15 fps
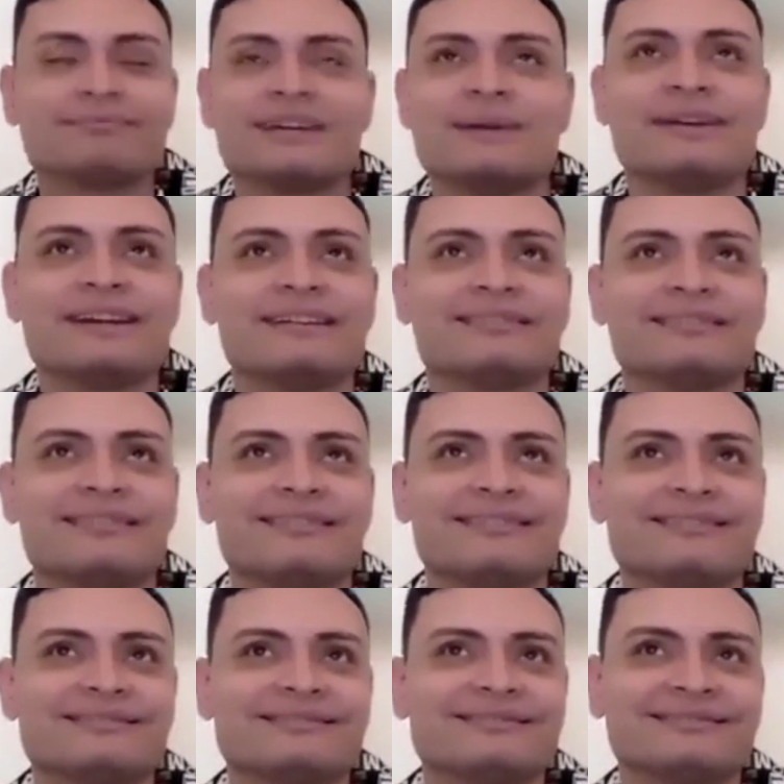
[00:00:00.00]
I mean,
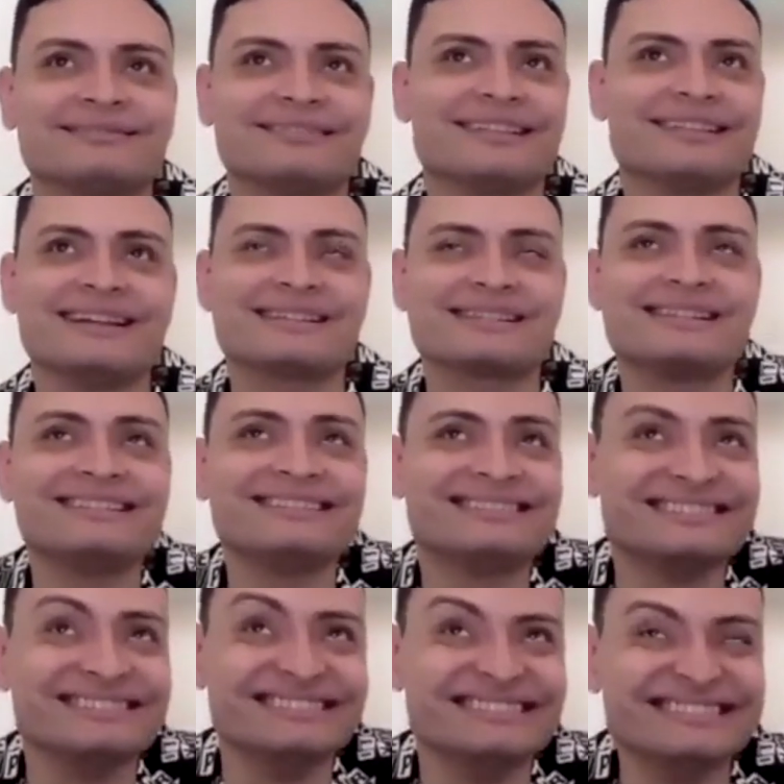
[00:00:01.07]
it's
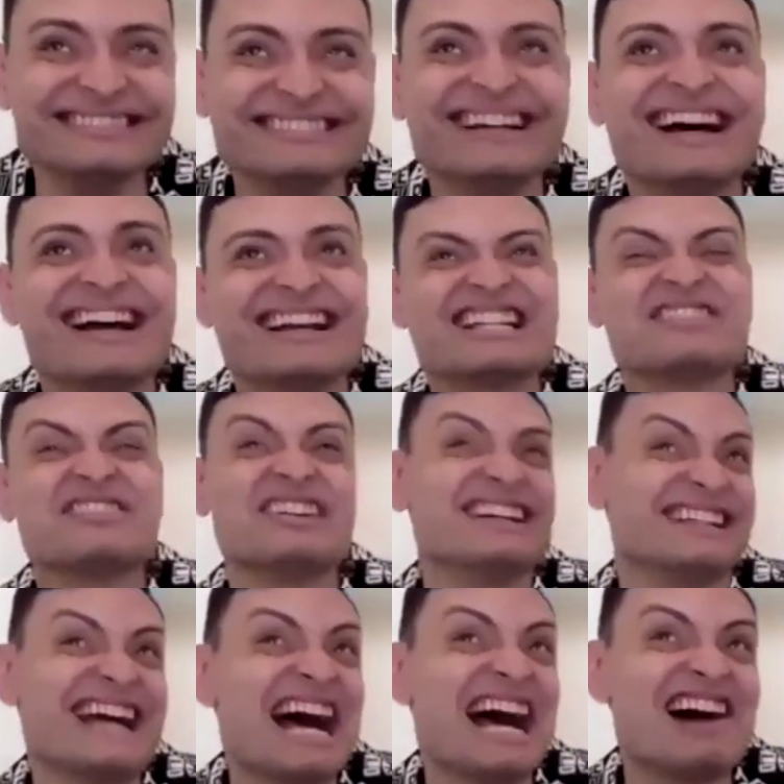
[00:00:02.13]
it's
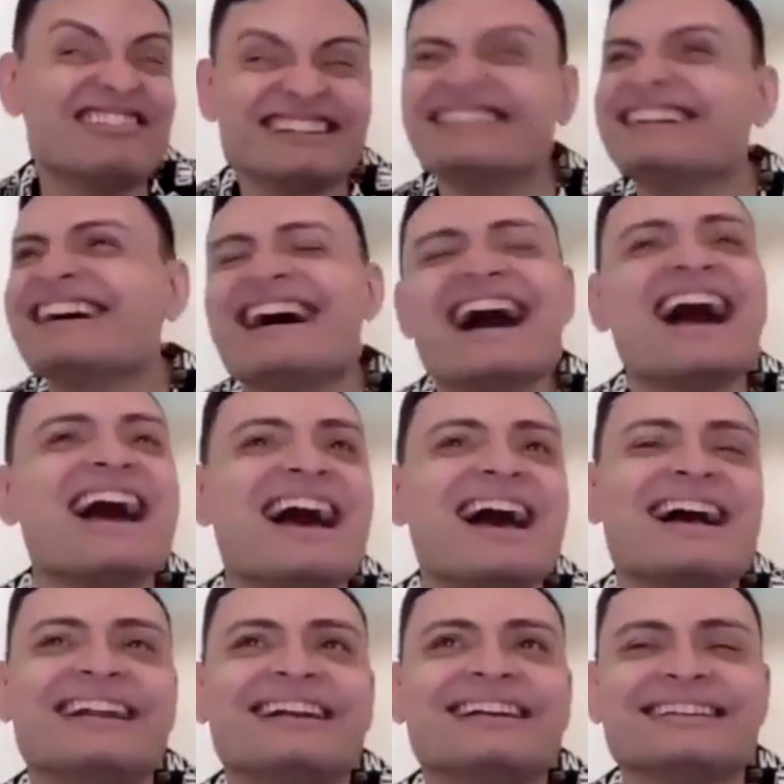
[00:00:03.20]
very loud,
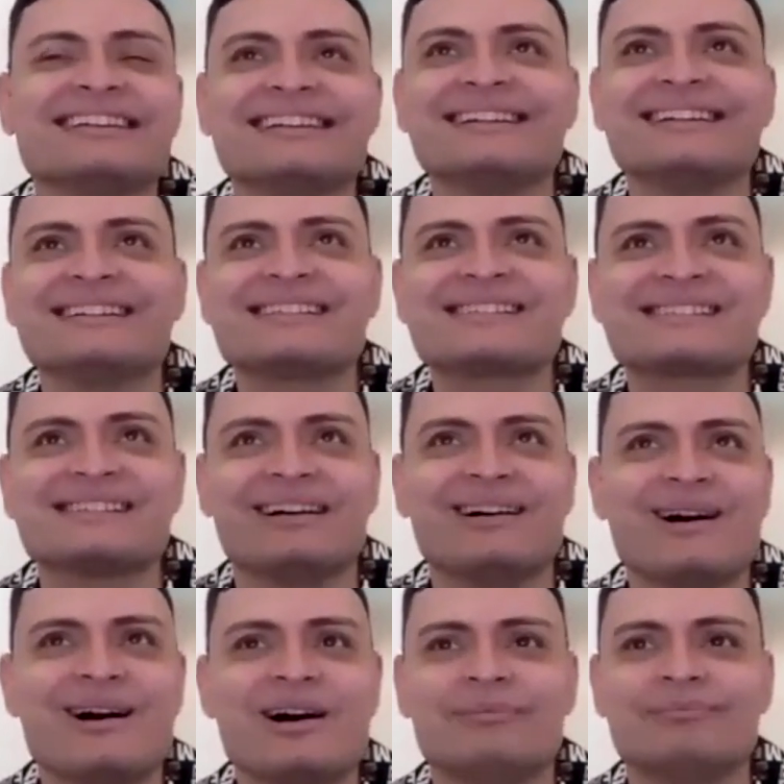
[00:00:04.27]
and it's
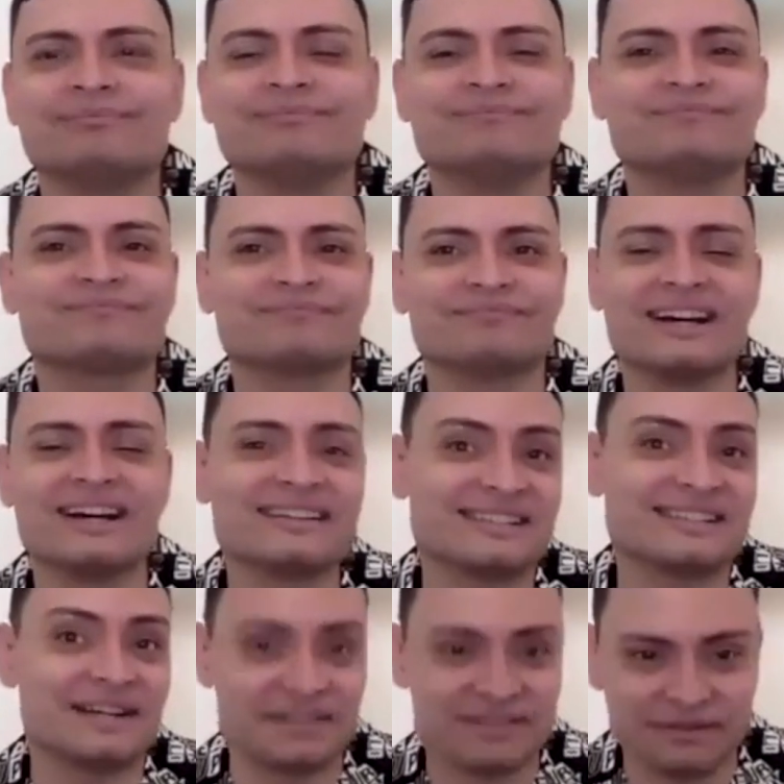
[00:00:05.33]
um, not as
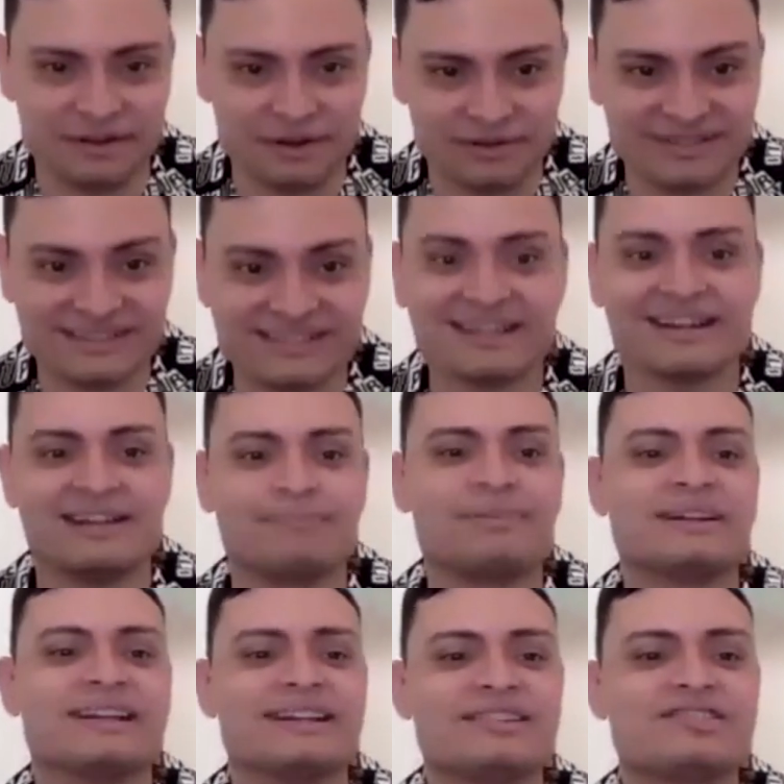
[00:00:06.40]
loud as New York City,
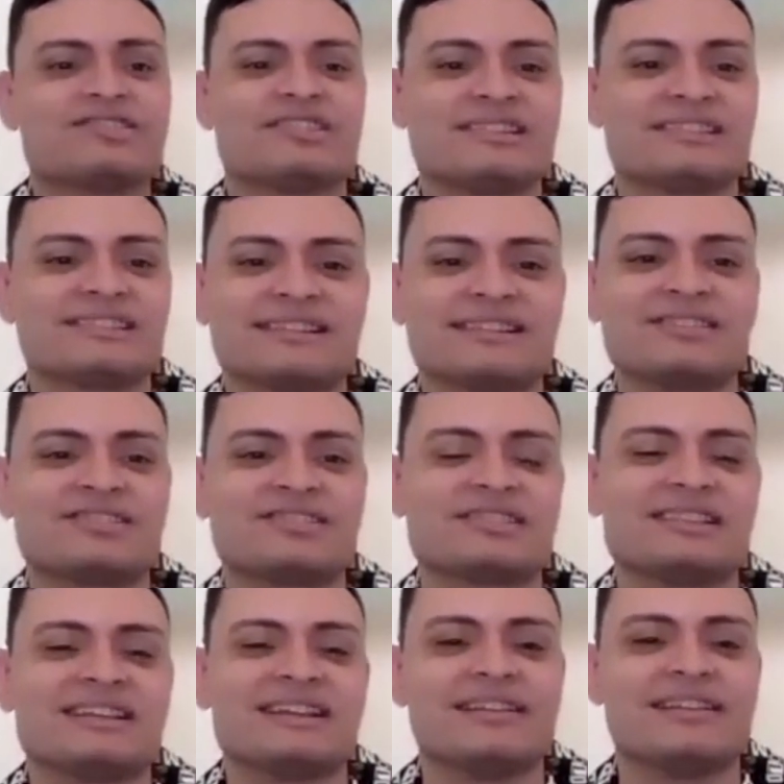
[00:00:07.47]
but it's just it's just
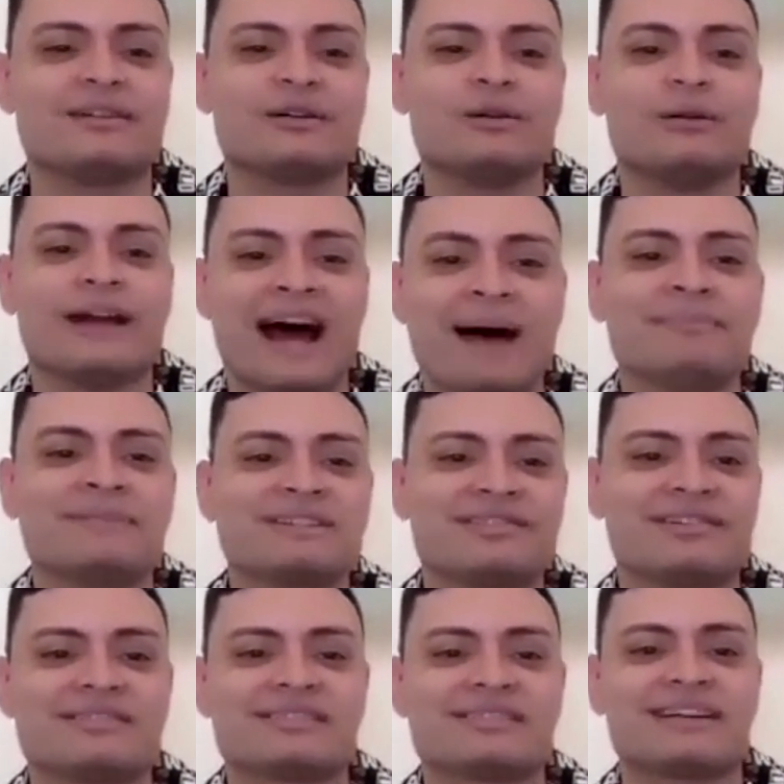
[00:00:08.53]
the the whole
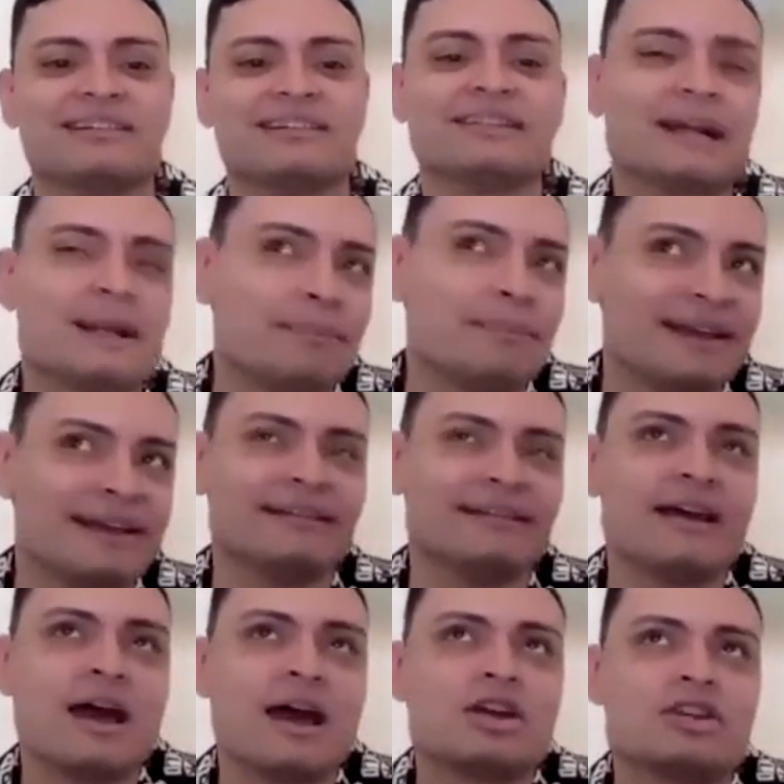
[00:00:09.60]
atmosphere is like a little bit
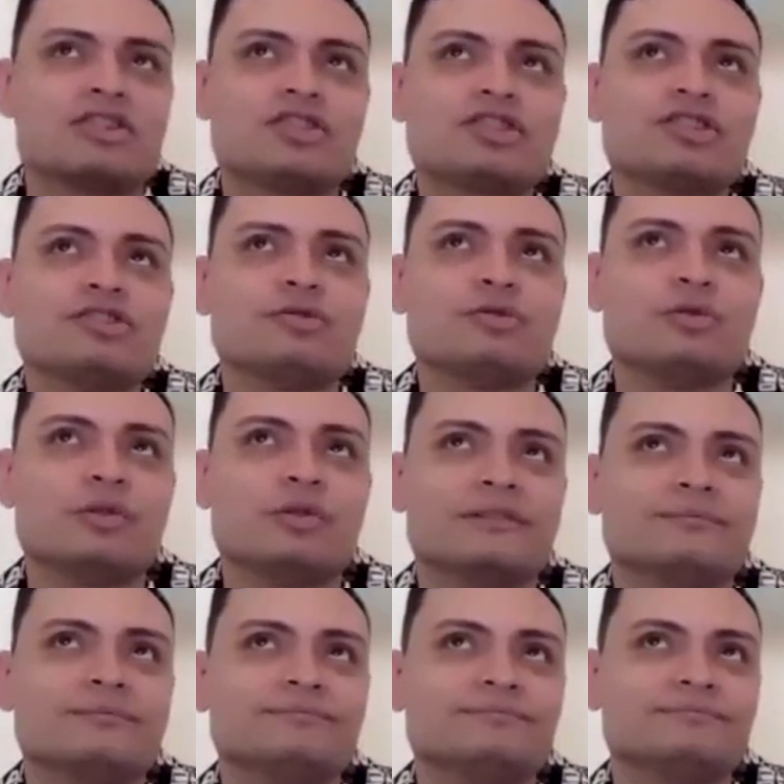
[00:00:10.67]
too
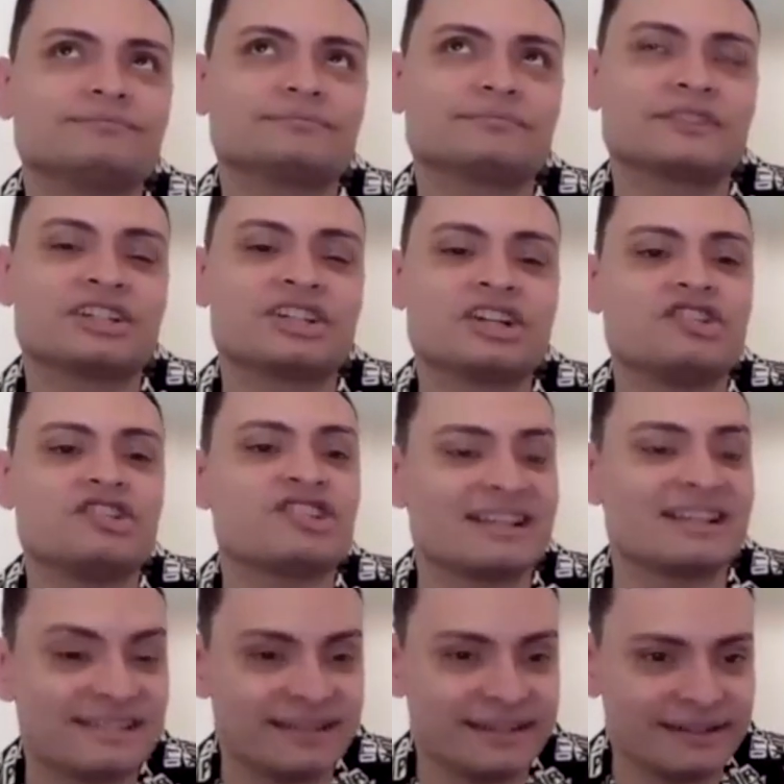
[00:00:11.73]

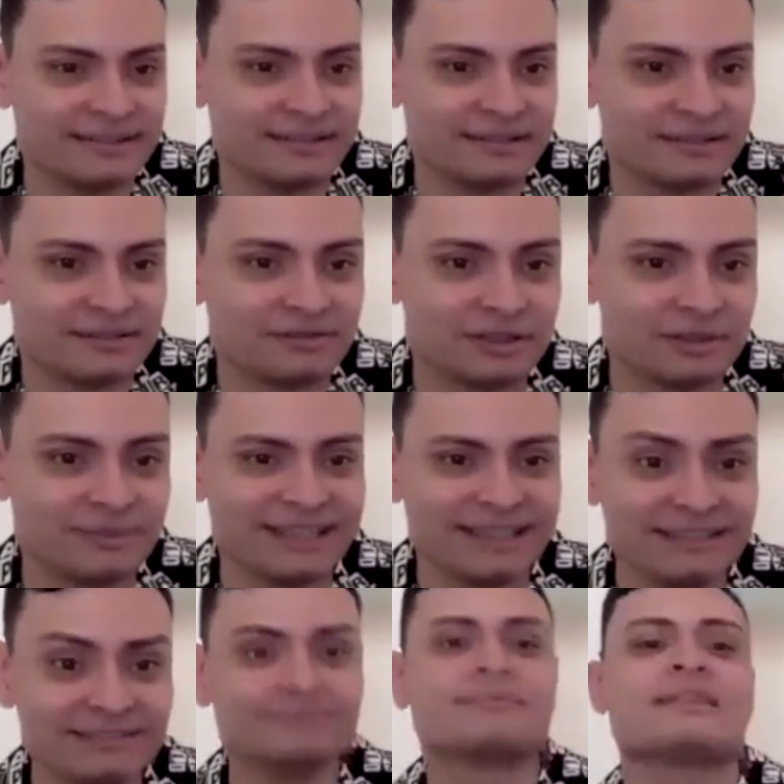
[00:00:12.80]
congested for me.